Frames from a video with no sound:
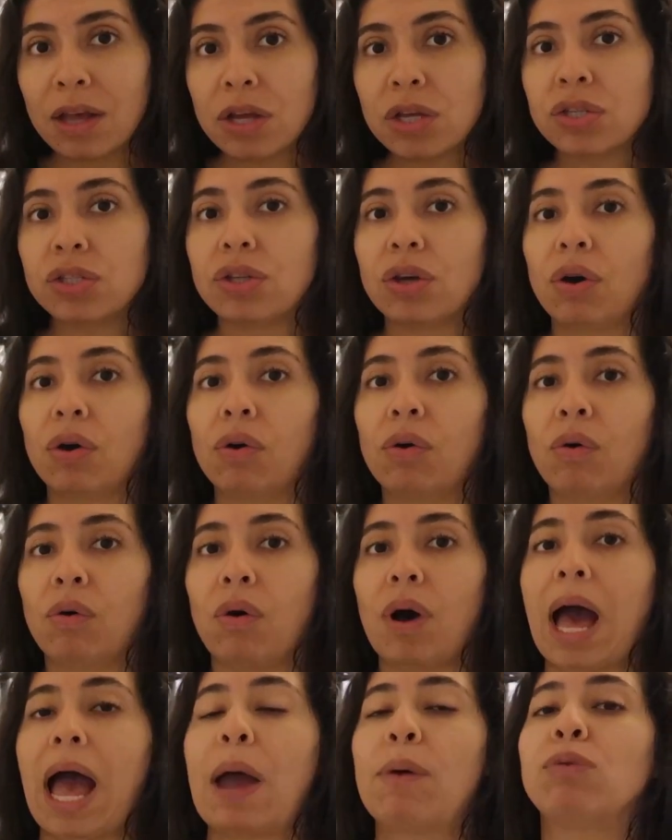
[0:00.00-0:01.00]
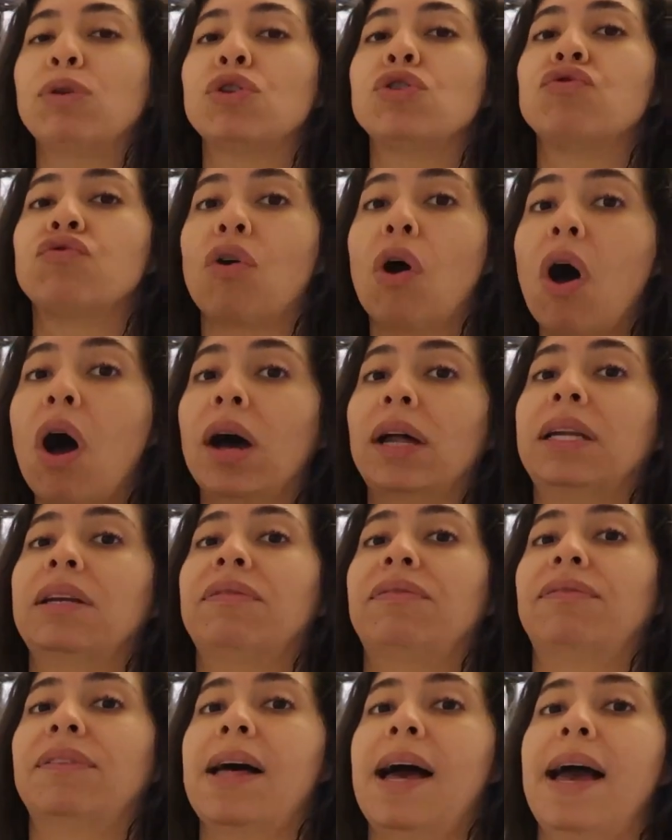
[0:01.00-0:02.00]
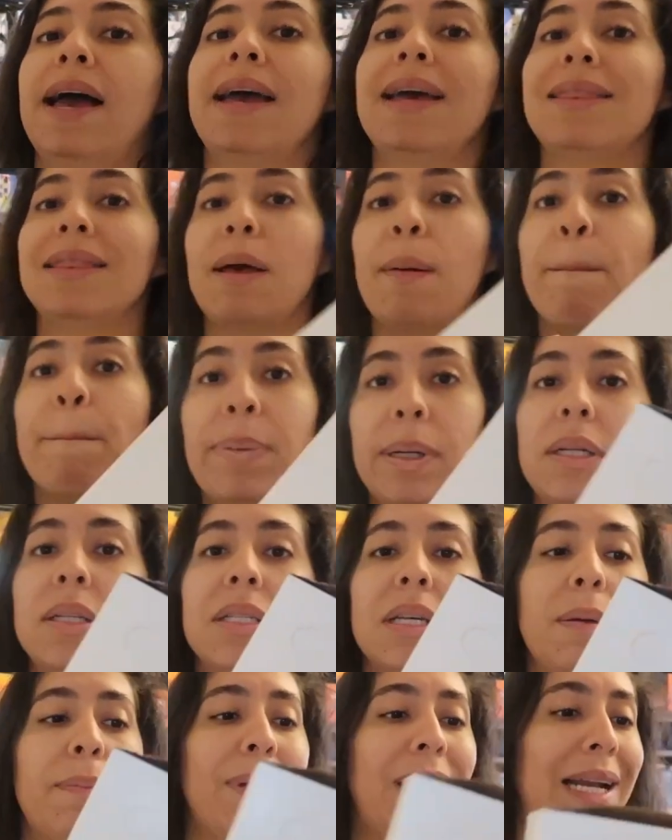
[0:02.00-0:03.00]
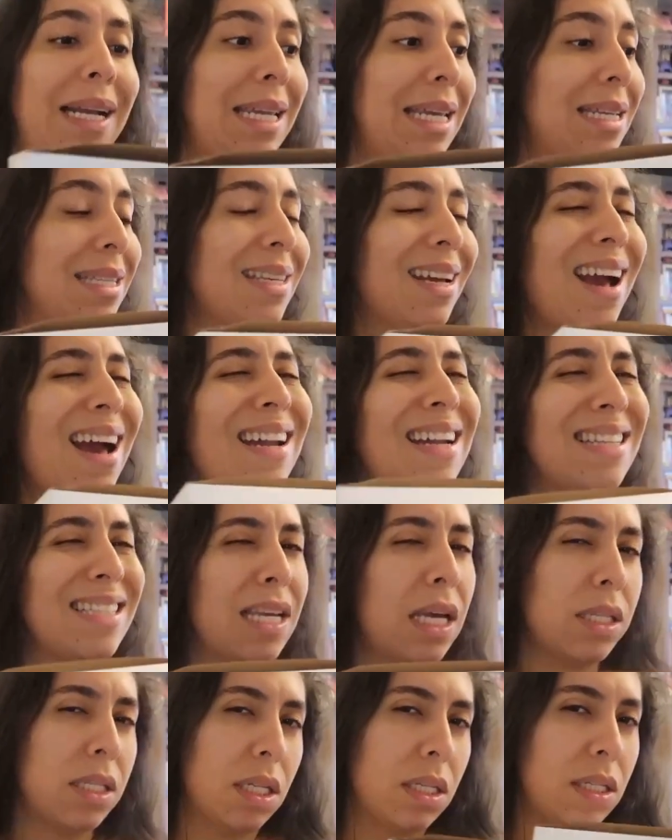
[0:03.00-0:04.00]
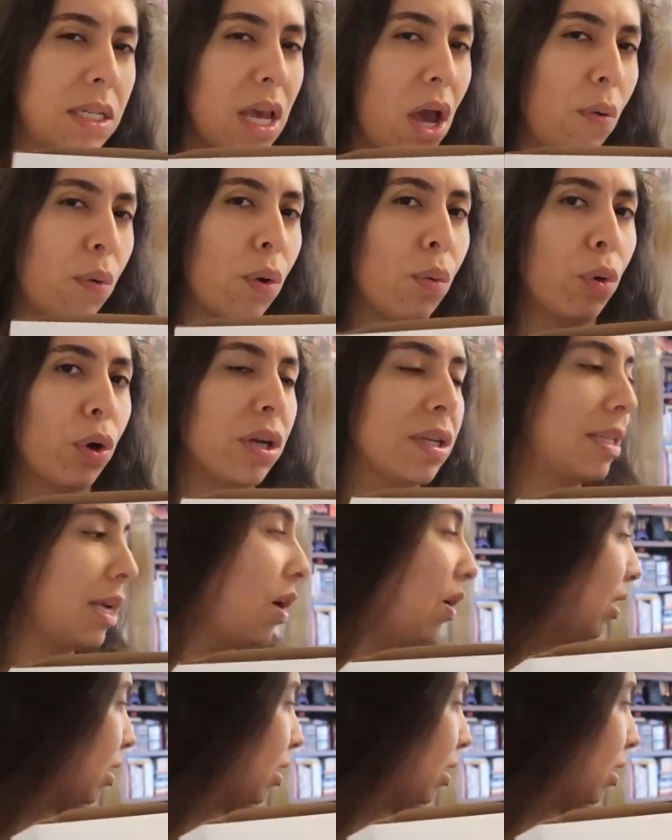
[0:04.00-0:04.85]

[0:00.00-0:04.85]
So I will draw on it flat and then build it, but I need to kind of test to see how it works out